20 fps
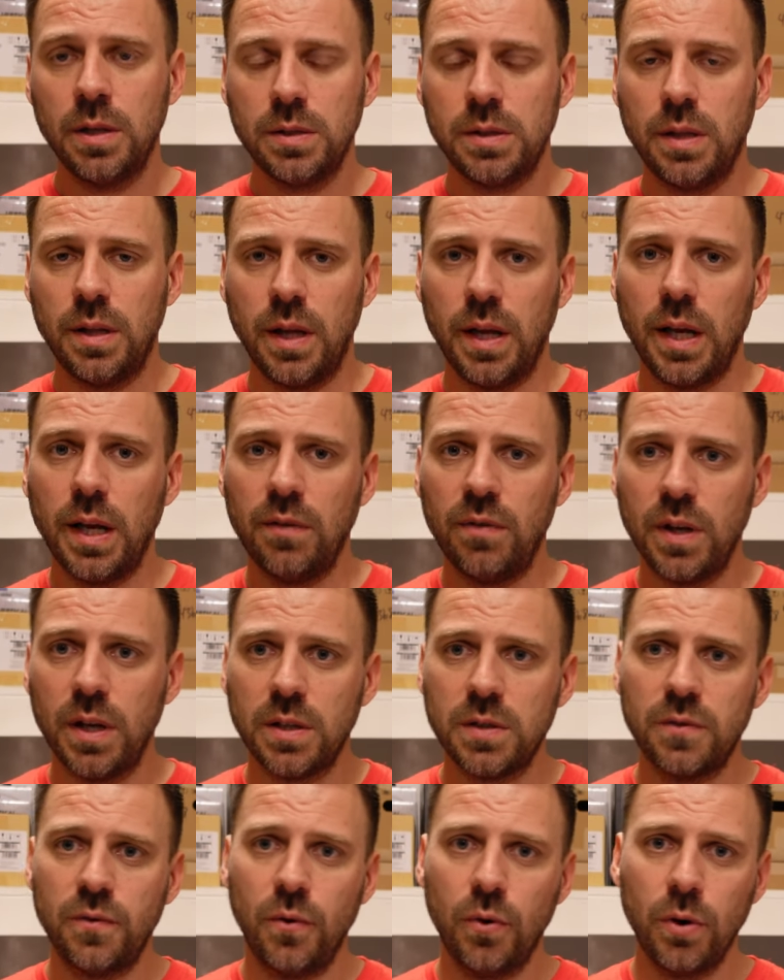to the
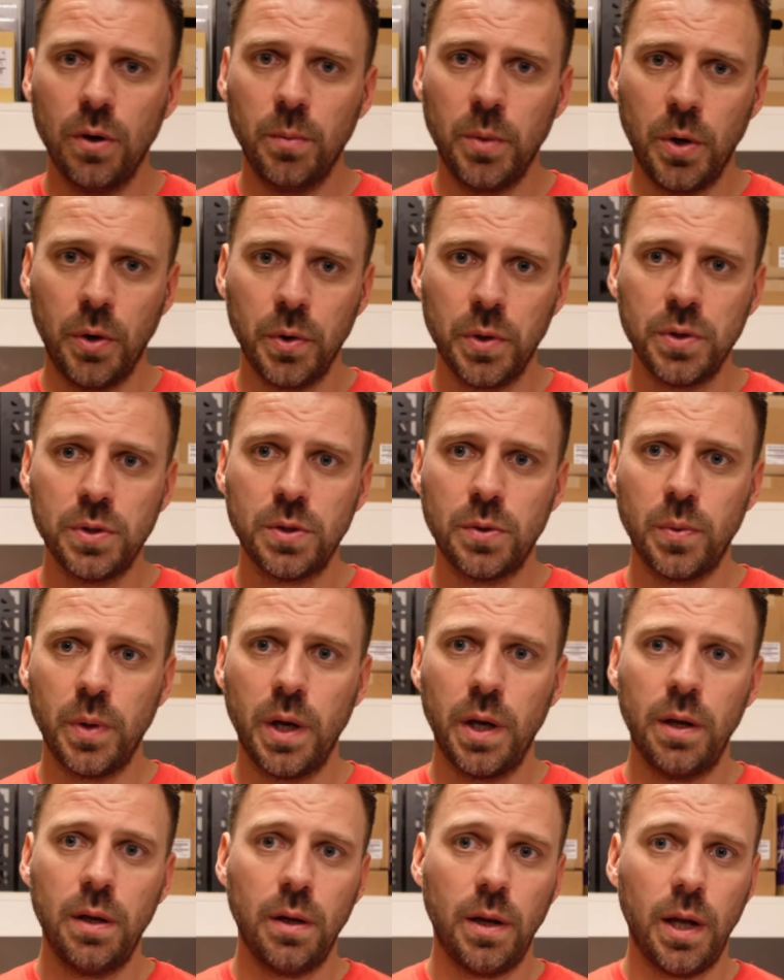AVS forum owners
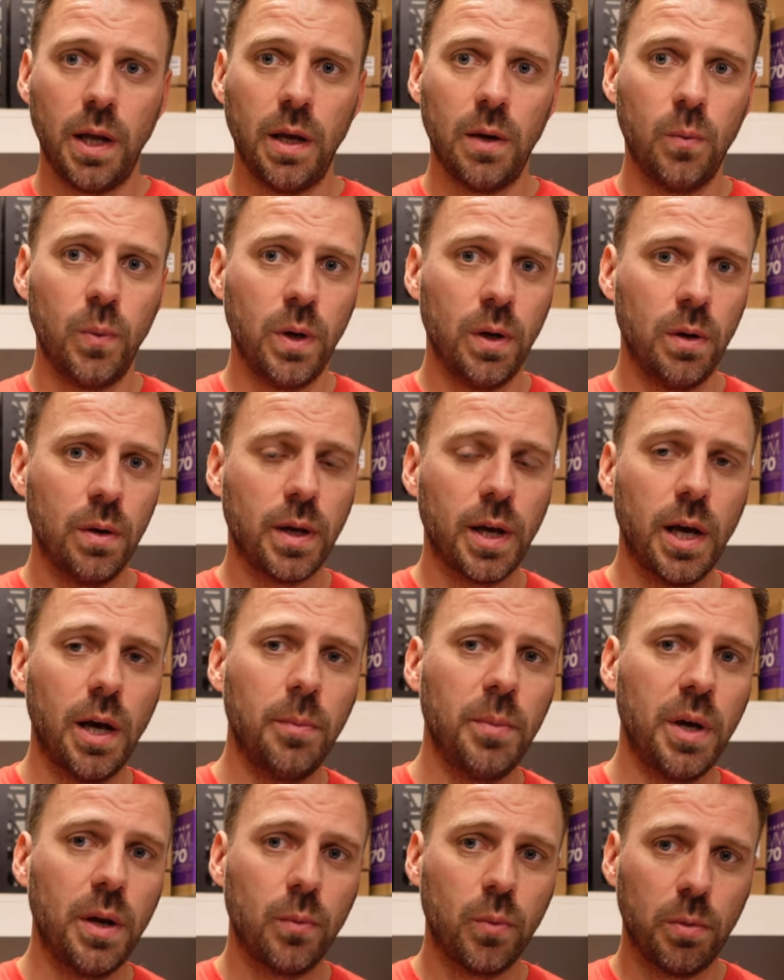thread and will
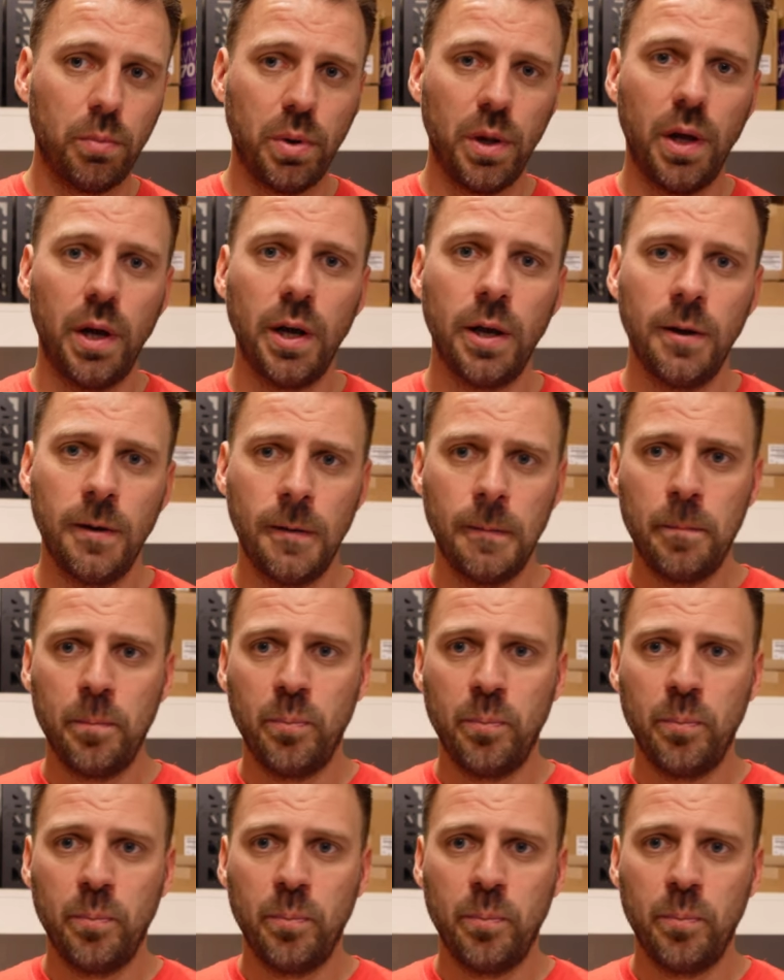comment, reply,